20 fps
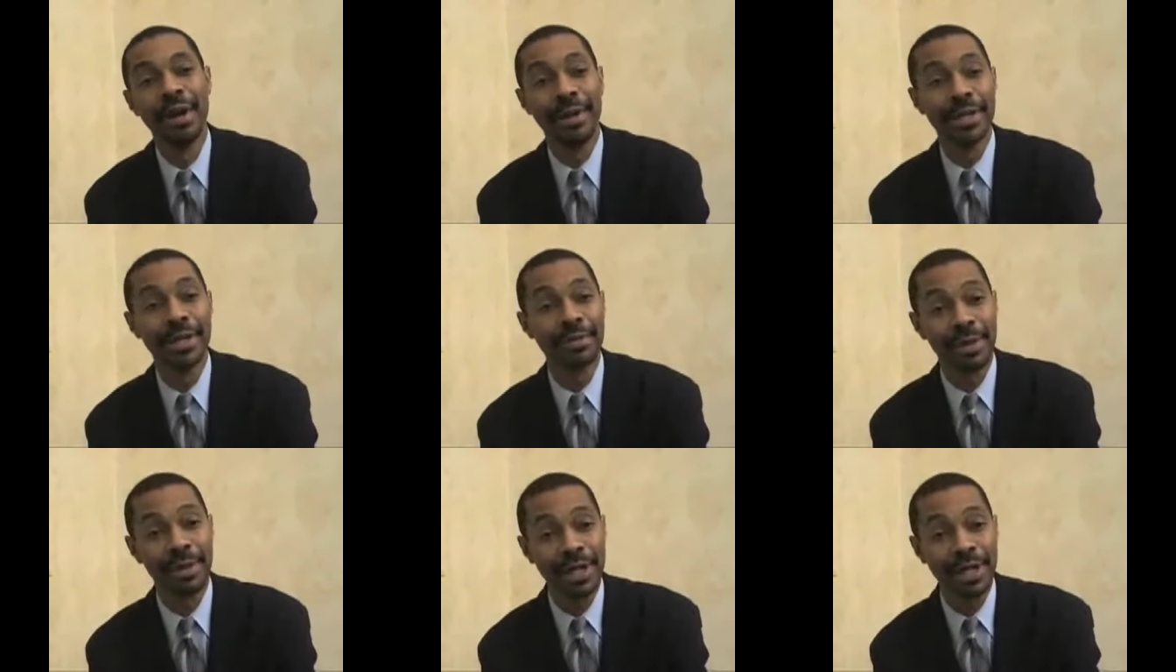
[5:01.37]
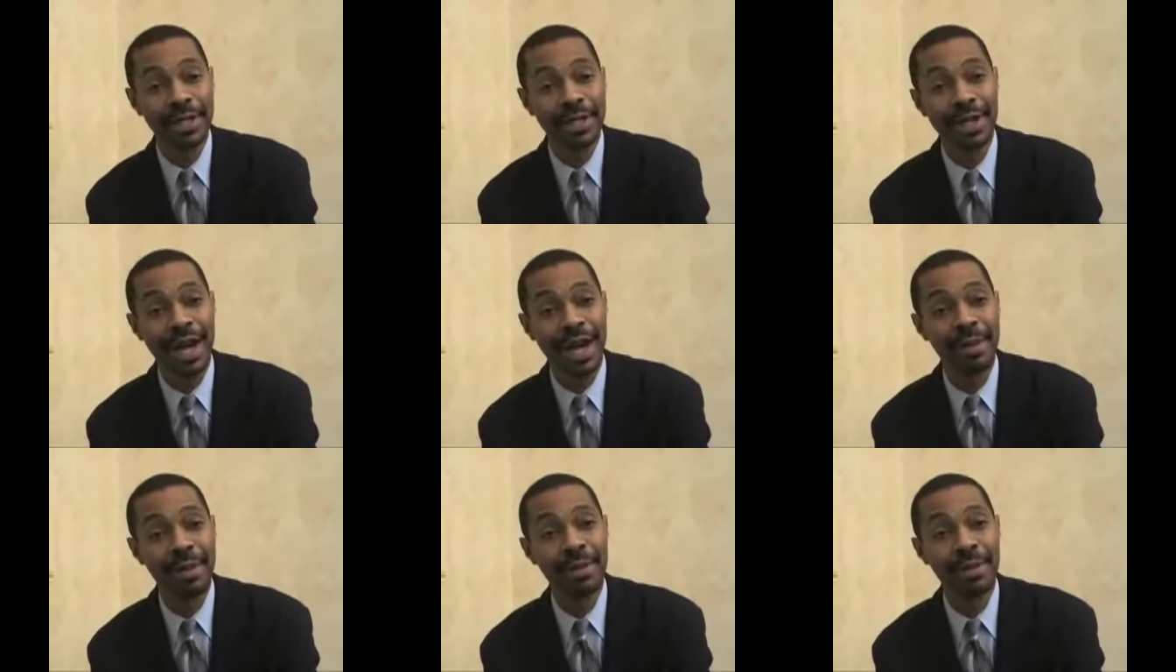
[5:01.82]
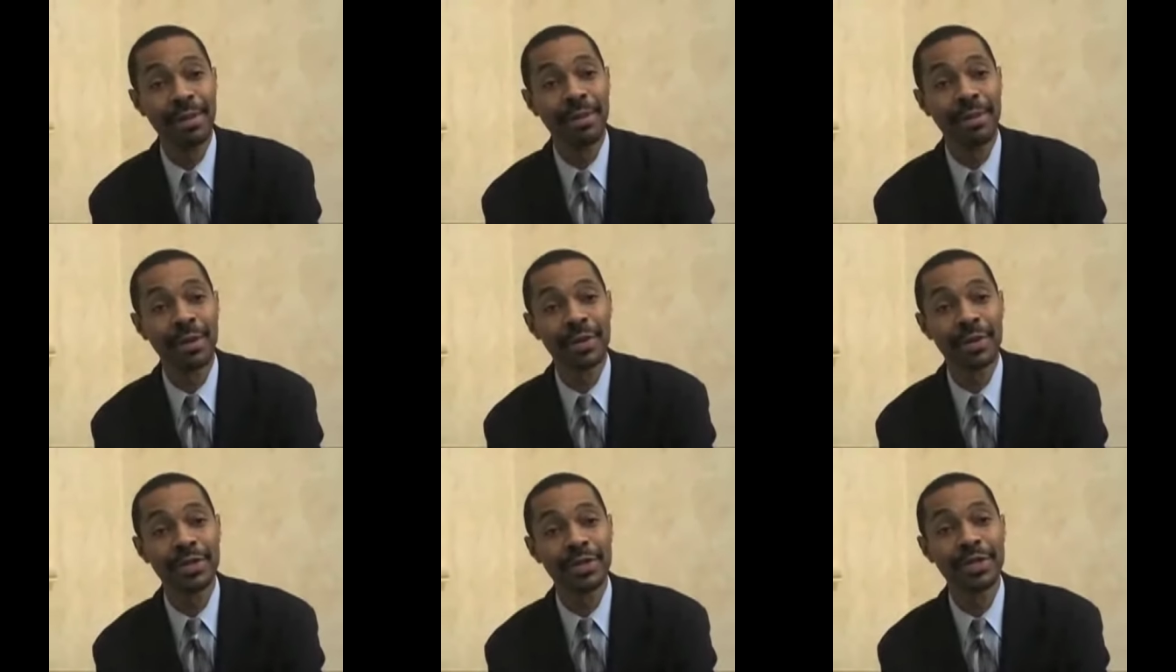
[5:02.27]
by spending time in
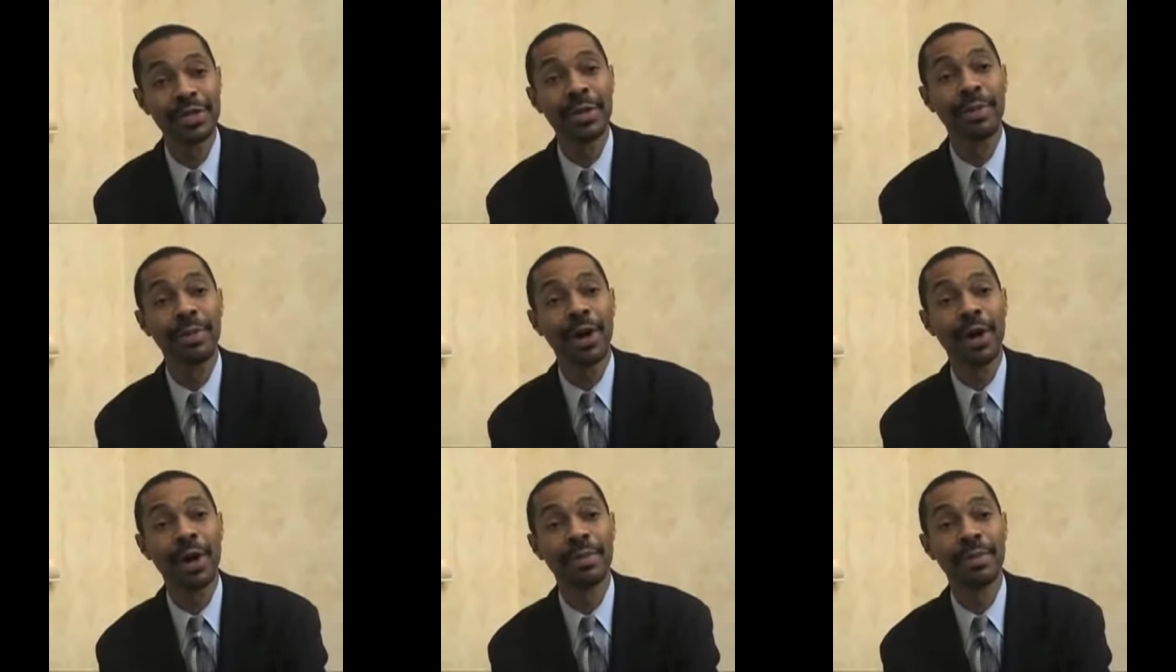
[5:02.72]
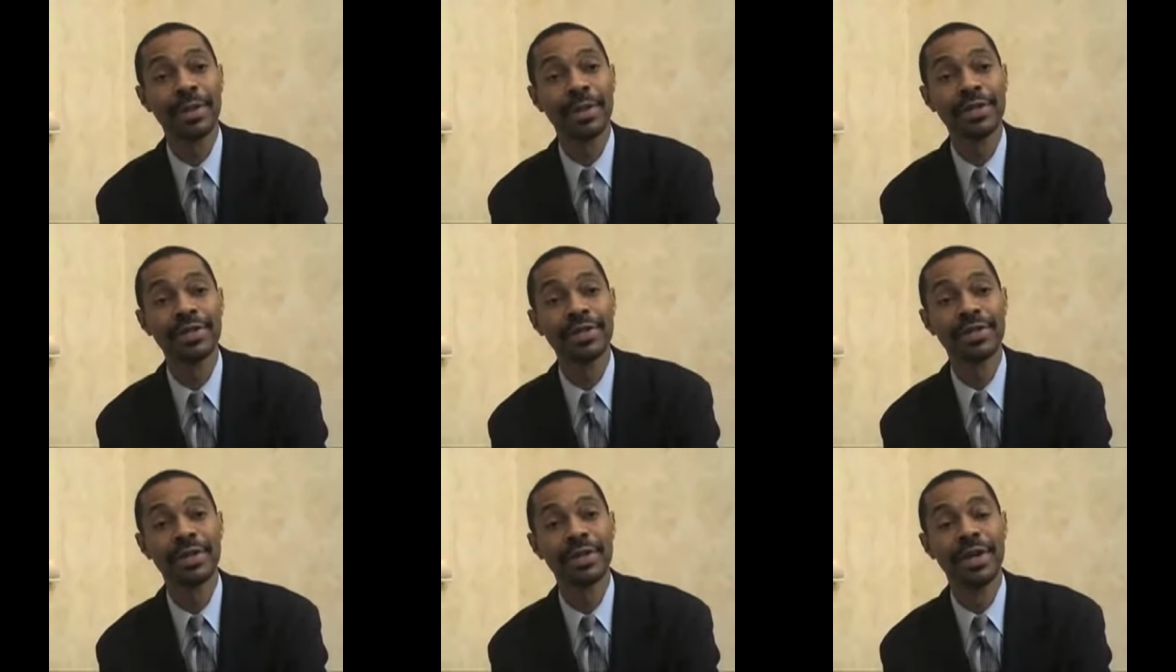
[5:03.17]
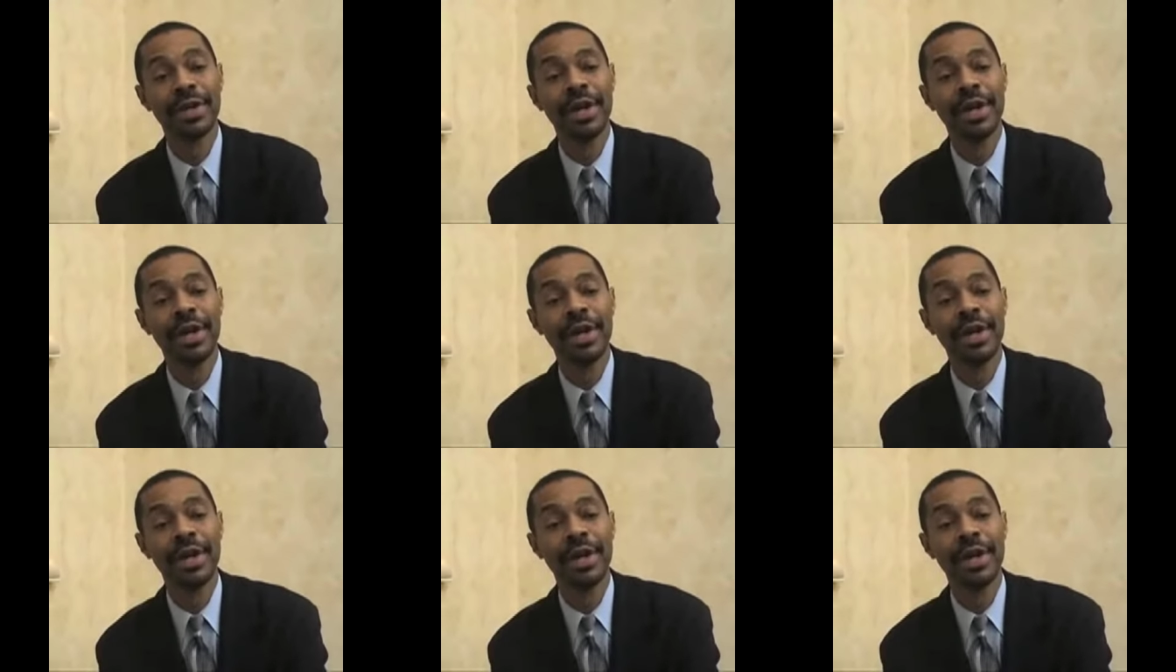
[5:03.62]
emergency departments,